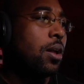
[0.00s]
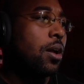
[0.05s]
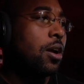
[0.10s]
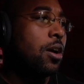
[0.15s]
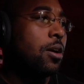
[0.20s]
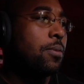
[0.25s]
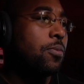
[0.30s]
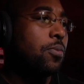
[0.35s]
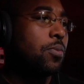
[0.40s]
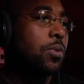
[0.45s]

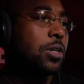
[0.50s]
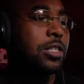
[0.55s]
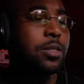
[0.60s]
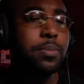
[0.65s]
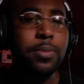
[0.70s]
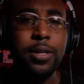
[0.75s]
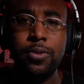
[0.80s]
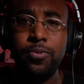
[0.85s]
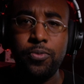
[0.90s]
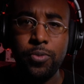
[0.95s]
um, what's
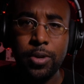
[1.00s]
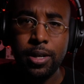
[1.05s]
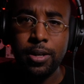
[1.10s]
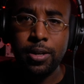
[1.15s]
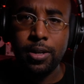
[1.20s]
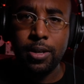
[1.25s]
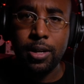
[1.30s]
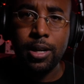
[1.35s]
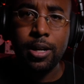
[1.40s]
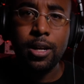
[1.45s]
being
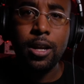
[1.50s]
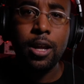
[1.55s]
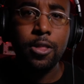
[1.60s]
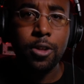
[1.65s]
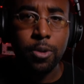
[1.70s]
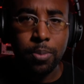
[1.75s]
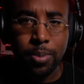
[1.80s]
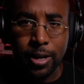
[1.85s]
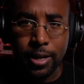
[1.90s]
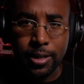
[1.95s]
written in
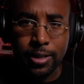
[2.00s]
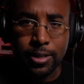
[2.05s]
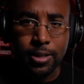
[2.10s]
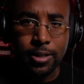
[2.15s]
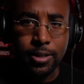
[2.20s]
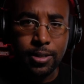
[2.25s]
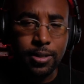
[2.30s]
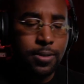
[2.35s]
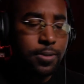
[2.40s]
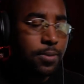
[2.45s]
other
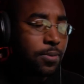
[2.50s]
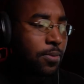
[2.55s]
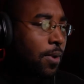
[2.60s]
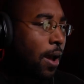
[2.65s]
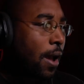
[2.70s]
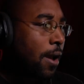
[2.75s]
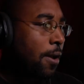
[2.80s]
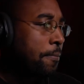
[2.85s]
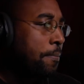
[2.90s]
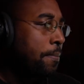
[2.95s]
places,
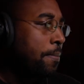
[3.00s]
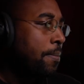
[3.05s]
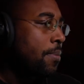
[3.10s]
right?